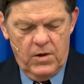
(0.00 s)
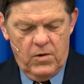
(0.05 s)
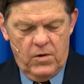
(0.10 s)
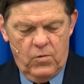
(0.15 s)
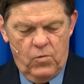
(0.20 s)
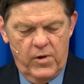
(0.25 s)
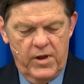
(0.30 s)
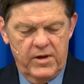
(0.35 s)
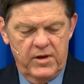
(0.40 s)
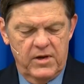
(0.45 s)

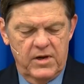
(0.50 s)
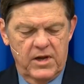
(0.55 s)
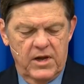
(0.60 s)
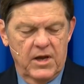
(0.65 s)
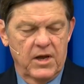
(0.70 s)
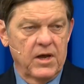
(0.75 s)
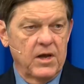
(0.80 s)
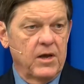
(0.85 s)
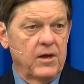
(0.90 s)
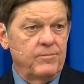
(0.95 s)
when
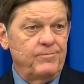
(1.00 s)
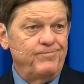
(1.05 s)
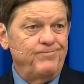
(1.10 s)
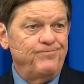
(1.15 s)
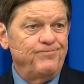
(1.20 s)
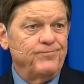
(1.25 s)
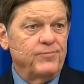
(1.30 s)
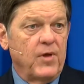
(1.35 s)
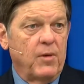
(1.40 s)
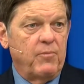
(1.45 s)

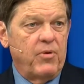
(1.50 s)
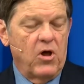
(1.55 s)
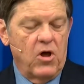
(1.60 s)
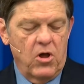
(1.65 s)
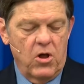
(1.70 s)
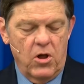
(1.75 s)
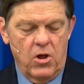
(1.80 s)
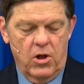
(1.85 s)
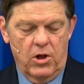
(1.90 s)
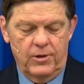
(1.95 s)

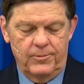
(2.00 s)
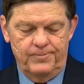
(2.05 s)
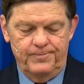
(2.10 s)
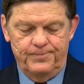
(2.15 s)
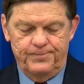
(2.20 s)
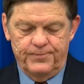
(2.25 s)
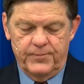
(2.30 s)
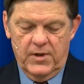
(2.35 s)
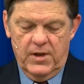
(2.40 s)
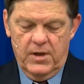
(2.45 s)
Paul
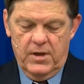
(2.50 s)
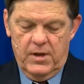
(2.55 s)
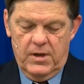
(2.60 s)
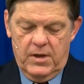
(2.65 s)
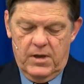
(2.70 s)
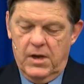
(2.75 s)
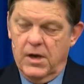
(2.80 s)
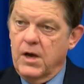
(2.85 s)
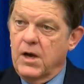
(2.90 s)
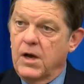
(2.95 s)

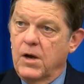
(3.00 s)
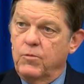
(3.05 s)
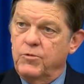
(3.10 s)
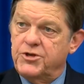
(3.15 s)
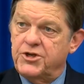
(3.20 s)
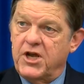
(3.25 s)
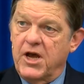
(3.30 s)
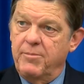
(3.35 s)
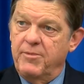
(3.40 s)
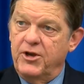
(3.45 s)

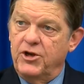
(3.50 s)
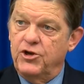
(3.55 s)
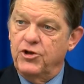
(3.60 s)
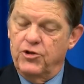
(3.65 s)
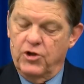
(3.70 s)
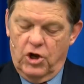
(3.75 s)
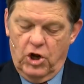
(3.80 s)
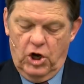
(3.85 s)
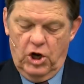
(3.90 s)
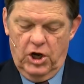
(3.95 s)
was coming to
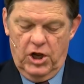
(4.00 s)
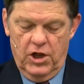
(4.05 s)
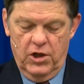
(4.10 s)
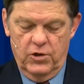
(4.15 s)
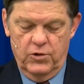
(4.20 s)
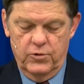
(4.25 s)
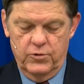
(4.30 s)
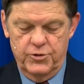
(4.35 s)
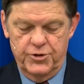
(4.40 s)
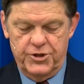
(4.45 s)
the
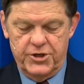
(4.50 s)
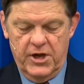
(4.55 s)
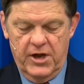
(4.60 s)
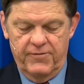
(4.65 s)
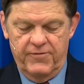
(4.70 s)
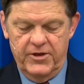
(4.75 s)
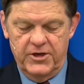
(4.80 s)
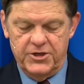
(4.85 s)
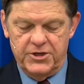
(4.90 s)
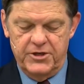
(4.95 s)
close
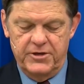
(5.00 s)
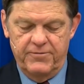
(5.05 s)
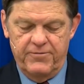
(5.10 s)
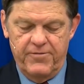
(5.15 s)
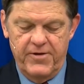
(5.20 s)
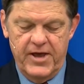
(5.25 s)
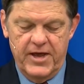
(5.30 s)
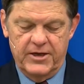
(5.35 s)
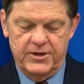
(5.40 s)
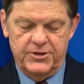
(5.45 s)
of his
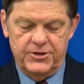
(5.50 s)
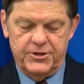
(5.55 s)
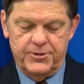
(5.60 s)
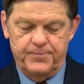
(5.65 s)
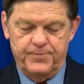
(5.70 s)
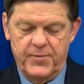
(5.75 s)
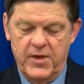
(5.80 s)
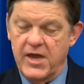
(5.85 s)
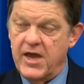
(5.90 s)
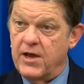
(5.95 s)
defense.
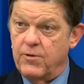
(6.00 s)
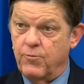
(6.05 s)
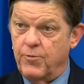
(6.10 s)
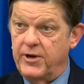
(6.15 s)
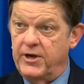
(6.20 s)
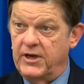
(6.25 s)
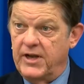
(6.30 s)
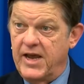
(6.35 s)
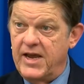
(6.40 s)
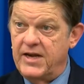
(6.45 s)
He had
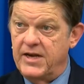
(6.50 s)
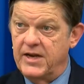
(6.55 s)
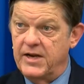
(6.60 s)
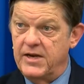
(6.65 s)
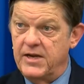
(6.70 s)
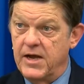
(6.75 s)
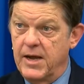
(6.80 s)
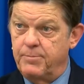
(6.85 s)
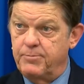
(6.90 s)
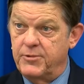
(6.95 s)
related
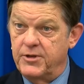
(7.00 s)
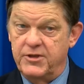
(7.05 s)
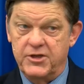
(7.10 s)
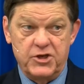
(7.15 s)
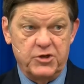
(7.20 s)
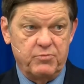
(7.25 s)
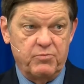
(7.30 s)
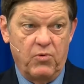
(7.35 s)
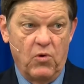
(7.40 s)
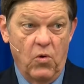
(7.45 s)
up to
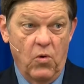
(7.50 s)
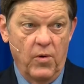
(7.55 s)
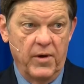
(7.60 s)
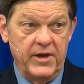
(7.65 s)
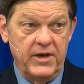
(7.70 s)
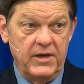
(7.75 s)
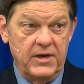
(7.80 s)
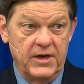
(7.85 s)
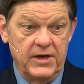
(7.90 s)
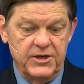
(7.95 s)
this
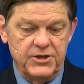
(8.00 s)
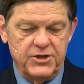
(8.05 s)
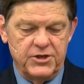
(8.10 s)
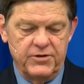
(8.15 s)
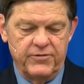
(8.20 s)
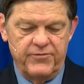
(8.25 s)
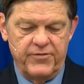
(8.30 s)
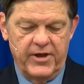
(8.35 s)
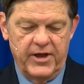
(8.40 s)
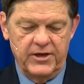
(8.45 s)
point in his
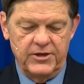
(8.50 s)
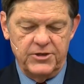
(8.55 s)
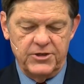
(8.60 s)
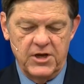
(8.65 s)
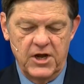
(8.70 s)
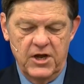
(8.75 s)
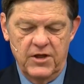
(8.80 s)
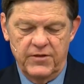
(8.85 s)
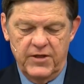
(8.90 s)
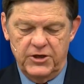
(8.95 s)
defense
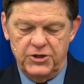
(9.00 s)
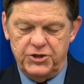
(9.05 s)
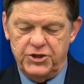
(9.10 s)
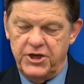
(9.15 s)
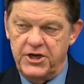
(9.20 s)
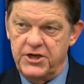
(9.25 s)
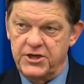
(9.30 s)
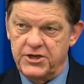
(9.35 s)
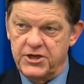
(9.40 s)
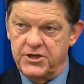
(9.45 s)
that
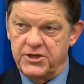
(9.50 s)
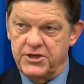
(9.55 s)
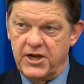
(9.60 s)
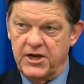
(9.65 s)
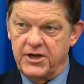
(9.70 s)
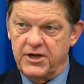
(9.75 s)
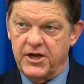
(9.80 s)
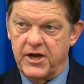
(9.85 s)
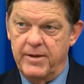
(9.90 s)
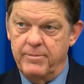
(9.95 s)
Jesus
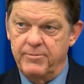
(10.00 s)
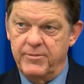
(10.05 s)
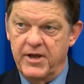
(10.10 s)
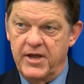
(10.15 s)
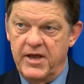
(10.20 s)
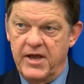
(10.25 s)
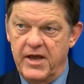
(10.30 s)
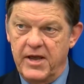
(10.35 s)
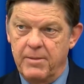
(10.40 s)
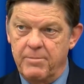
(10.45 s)
had come to
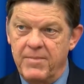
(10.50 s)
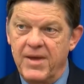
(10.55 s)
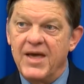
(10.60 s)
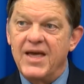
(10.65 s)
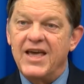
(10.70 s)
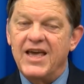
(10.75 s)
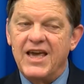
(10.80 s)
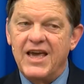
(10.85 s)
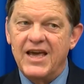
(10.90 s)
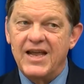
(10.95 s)
him
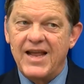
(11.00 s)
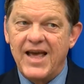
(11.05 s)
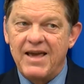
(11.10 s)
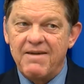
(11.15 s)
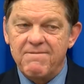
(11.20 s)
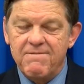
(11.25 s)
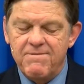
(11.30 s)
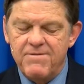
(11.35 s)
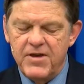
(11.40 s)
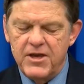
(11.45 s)
in a
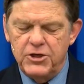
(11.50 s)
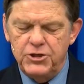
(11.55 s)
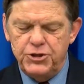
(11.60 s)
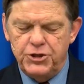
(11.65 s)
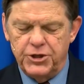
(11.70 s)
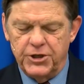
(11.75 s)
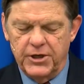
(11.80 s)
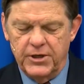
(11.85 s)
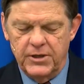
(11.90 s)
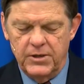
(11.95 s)

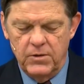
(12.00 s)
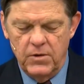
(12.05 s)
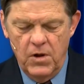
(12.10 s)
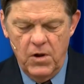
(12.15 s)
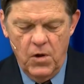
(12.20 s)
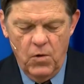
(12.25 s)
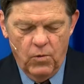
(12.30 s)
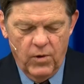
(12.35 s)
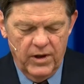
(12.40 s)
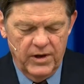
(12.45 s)
vision
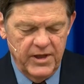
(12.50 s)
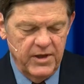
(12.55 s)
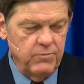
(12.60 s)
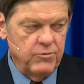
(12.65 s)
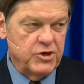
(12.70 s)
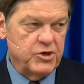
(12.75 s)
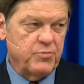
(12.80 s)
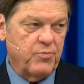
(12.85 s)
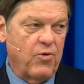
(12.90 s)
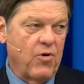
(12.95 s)
while he
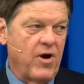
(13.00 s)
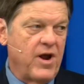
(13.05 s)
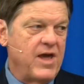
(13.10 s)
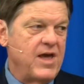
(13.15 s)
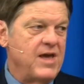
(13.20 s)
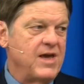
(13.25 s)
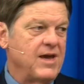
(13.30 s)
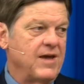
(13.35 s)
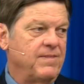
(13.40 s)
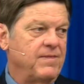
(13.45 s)
was
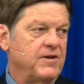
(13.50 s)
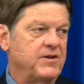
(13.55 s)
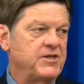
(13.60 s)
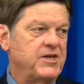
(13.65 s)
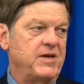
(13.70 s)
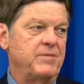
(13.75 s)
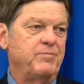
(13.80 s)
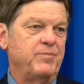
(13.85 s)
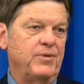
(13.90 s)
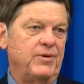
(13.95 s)
praying at the
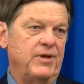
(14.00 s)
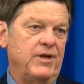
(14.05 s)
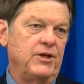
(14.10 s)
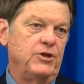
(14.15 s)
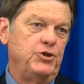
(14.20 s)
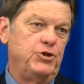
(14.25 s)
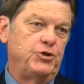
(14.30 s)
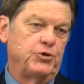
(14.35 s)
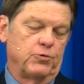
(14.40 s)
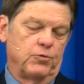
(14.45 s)
temple
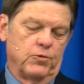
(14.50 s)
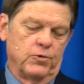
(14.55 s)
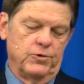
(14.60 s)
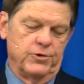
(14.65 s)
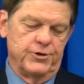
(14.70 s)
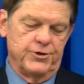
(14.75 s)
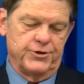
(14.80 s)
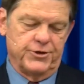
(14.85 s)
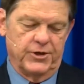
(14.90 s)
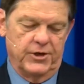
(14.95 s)
in
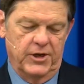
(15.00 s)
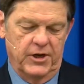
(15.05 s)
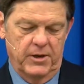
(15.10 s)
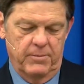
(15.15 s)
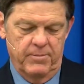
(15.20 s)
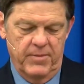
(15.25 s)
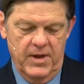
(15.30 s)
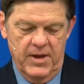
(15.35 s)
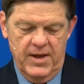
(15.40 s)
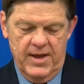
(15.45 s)

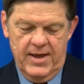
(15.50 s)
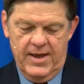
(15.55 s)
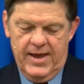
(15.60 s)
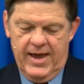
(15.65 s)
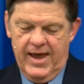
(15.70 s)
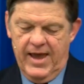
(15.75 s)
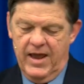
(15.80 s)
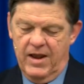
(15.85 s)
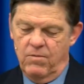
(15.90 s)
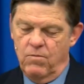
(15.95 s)
Jerusalem
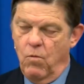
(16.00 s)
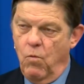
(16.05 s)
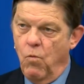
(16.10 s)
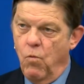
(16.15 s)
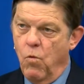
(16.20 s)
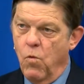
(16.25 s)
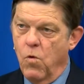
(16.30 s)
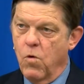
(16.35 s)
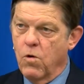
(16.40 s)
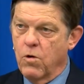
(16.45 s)
and
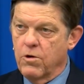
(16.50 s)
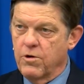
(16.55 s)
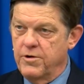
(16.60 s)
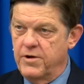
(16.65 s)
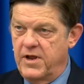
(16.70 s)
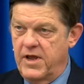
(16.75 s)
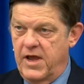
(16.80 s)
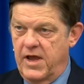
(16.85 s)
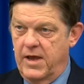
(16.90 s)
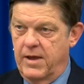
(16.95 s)
warned
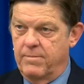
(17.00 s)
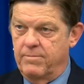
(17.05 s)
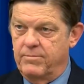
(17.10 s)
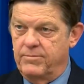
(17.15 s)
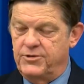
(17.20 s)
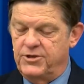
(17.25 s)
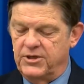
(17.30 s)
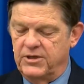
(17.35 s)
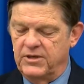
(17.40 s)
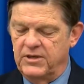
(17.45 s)
him
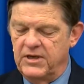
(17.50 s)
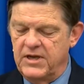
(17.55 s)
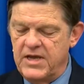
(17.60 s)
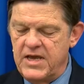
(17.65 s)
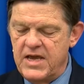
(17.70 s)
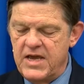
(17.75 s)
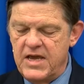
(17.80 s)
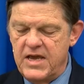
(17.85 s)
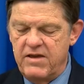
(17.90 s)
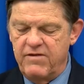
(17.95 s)
to
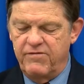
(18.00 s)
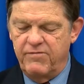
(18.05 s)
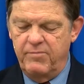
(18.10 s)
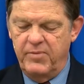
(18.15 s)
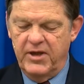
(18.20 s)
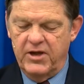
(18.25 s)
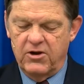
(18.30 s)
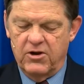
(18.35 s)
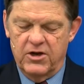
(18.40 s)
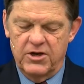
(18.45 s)
leave
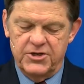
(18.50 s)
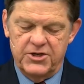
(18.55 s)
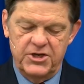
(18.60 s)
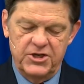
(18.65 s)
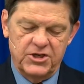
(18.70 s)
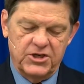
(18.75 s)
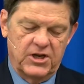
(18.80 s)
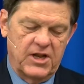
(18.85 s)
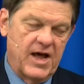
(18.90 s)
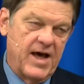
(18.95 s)
because
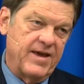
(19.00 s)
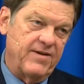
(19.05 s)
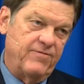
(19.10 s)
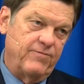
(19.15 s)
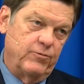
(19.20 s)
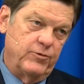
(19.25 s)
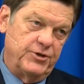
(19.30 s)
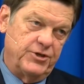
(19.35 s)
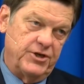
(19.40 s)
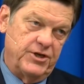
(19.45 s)
his life
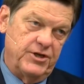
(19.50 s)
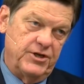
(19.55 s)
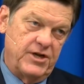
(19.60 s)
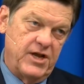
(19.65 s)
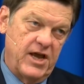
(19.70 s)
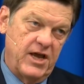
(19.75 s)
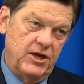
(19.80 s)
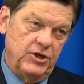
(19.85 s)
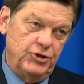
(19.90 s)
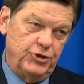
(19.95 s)
was in
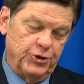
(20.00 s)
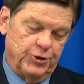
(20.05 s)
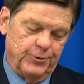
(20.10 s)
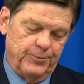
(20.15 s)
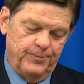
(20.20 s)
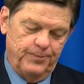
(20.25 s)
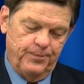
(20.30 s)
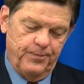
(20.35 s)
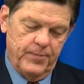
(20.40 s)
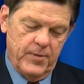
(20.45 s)
danger.
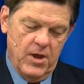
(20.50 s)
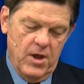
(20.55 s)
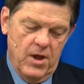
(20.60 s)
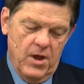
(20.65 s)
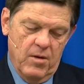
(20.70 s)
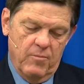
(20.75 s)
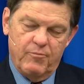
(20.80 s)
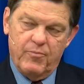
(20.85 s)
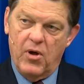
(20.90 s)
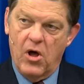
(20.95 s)

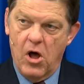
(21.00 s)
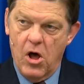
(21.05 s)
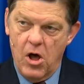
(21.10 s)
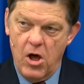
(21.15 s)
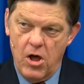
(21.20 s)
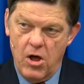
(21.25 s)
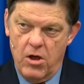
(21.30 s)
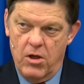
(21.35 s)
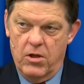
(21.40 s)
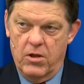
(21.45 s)

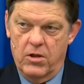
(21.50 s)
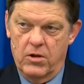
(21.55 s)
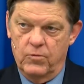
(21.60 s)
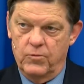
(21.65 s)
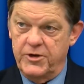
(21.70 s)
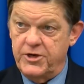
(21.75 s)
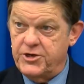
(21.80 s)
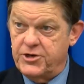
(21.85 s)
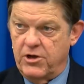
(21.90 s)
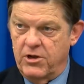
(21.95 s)
Paul,
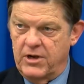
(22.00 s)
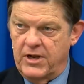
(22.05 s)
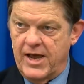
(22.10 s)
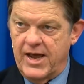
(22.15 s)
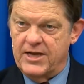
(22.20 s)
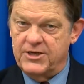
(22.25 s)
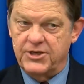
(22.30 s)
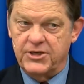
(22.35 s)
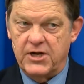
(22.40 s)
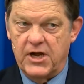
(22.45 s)
we saw
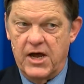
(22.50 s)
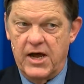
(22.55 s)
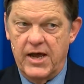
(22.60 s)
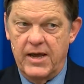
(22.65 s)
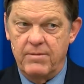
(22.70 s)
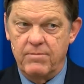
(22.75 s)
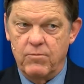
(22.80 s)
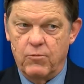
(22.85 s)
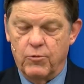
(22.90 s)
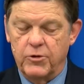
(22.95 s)
last
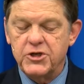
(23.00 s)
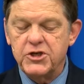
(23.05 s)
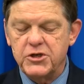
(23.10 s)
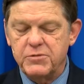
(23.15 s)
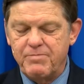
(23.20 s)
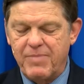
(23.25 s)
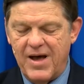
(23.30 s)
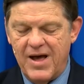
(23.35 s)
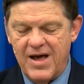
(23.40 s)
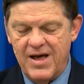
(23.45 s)
time,
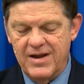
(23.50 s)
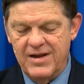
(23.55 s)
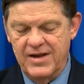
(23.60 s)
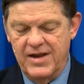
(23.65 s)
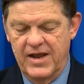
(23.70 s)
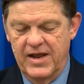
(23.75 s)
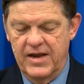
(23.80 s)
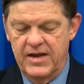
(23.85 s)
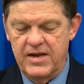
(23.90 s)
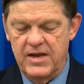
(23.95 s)

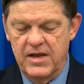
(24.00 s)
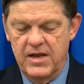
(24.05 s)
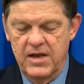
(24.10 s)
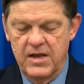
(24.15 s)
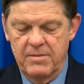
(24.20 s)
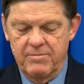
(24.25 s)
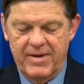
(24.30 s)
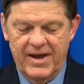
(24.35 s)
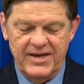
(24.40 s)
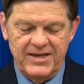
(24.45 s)
responded
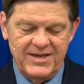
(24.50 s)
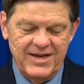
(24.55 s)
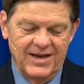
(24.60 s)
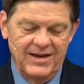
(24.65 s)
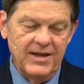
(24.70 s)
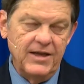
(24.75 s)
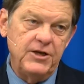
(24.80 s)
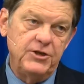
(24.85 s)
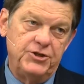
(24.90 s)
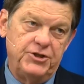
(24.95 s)
by
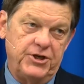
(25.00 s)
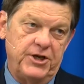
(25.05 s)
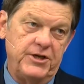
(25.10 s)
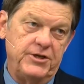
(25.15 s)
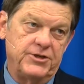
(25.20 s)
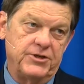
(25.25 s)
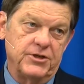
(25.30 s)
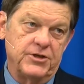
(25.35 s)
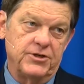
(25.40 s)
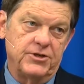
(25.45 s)
telling
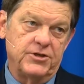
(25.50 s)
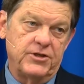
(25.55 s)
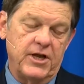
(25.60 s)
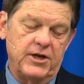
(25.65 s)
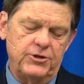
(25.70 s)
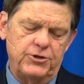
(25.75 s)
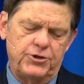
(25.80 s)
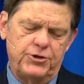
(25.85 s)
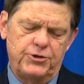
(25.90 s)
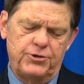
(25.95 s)
Jesus
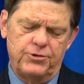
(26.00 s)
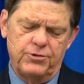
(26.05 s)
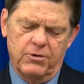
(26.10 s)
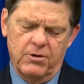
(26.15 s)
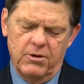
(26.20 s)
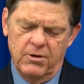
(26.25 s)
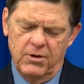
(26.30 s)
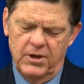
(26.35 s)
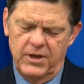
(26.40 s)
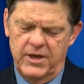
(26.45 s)
that
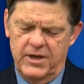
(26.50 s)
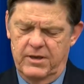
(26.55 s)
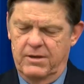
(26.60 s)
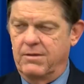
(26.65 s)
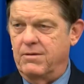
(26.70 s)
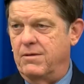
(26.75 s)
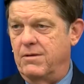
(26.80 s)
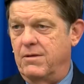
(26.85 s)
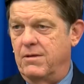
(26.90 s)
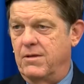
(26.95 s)
surely
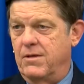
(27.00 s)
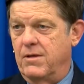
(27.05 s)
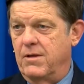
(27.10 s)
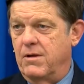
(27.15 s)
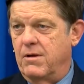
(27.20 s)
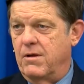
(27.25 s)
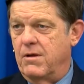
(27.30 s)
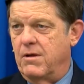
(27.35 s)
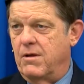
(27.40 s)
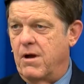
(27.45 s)

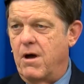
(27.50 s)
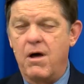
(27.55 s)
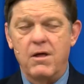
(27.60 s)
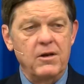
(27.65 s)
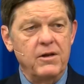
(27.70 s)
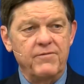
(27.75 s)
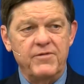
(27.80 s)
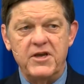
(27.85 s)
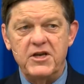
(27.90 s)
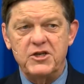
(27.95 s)
all
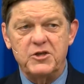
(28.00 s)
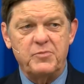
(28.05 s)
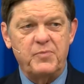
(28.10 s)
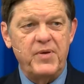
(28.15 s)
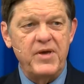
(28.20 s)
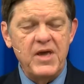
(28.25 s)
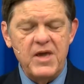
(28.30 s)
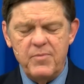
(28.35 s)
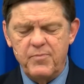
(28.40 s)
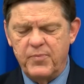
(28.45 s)
of these
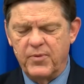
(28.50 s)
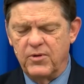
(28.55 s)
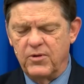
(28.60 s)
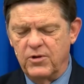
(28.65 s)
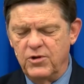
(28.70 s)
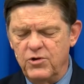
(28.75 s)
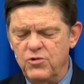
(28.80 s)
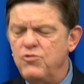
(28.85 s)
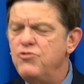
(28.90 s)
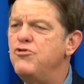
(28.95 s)
people
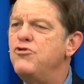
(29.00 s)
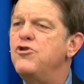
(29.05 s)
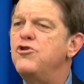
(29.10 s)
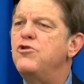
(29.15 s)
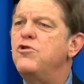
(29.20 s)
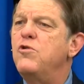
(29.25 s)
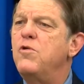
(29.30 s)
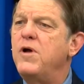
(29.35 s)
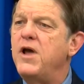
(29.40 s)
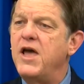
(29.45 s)
who
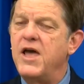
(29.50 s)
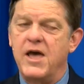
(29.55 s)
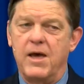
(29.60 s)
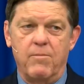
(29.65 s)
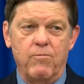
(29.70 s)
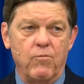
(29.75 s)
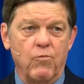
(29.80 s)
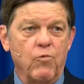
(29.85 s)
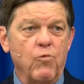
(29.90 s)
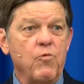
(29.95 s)
knew
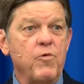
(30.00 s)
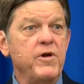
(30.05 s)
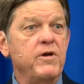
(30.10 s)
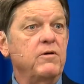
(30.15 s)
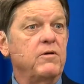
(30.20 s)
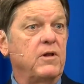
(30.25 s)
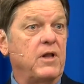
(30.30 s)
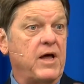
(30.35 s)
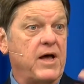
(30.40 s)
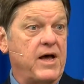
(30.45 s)
him
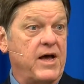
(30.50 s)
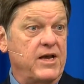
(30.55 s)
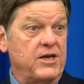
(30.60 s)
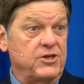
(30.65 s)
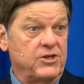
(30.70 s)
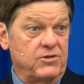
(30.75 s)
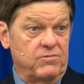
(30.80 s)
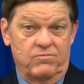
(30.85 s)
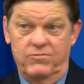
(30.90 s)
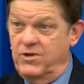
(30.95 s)
realized,